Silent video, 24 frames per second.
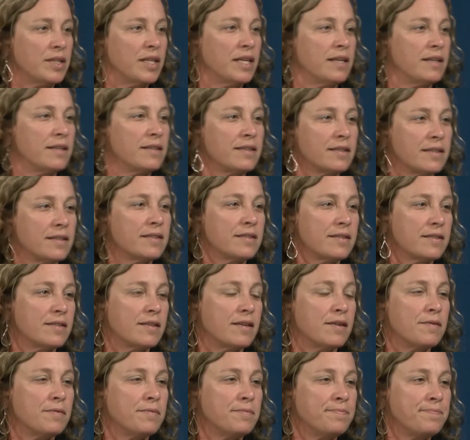there. Yeah. So,
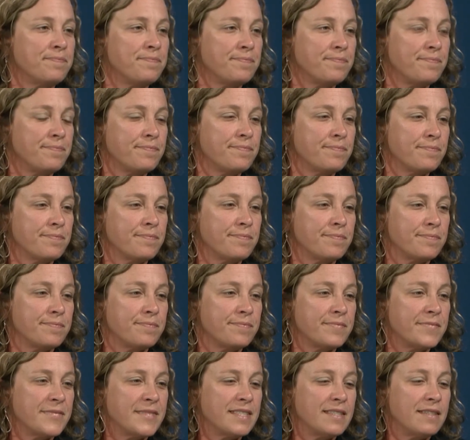
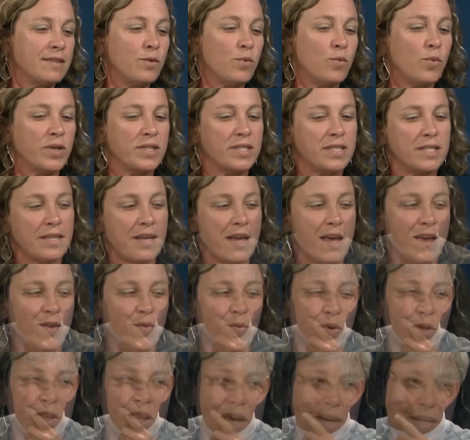um, once again,
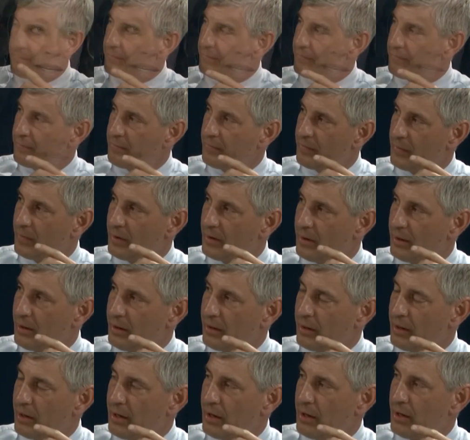we're lucky to
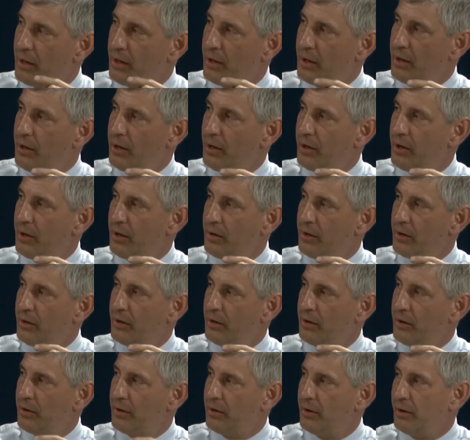have
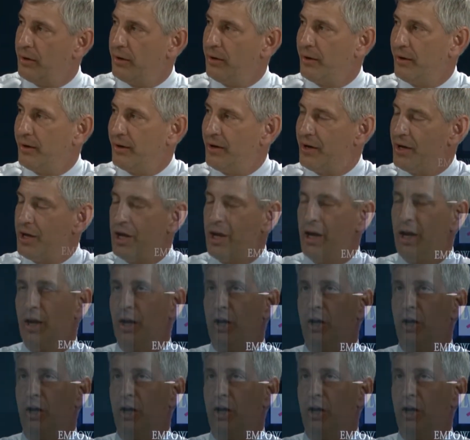access to all that water.